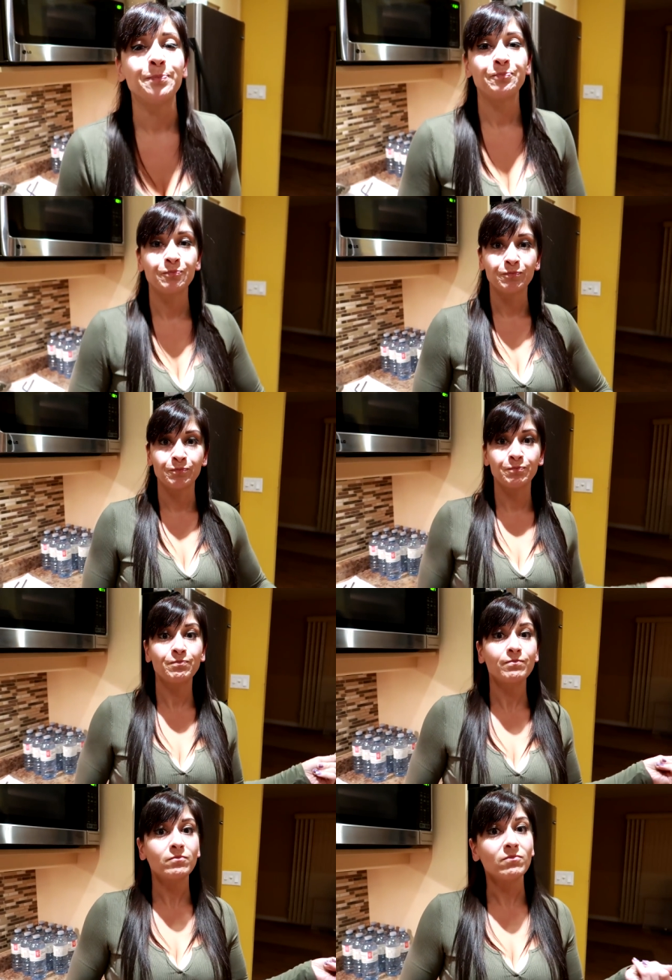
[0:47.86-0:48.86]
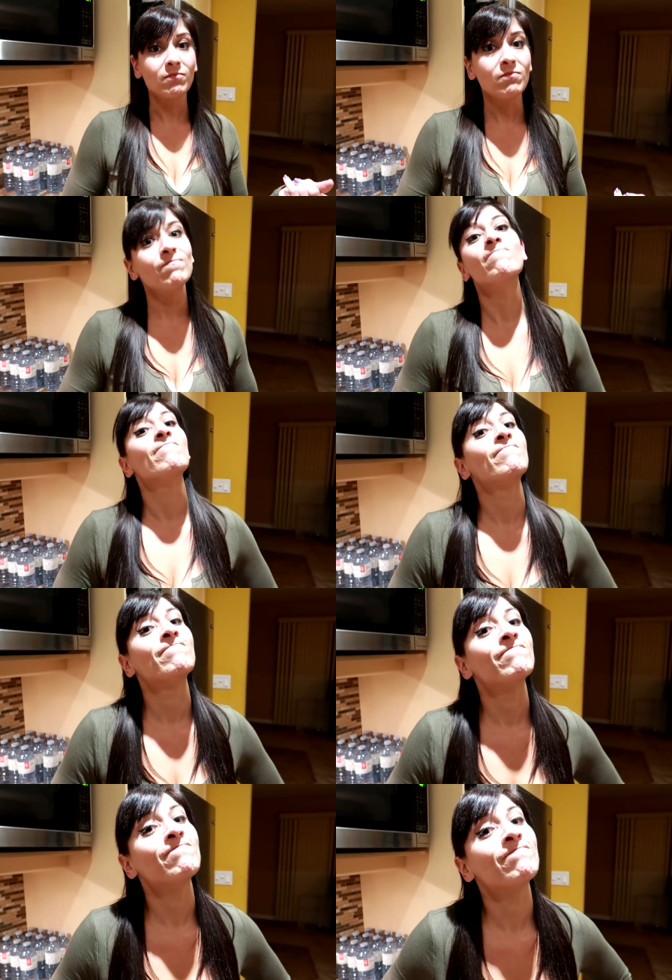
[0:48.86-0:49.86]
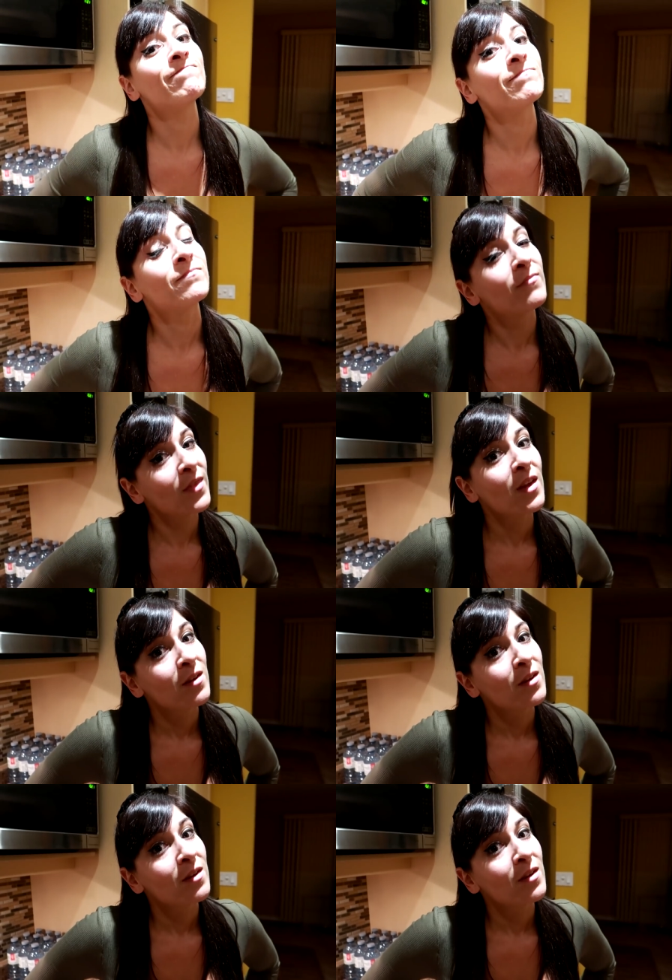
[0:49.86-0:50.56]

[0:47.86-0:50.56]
Why don't you guys listen? We tell you this all the time,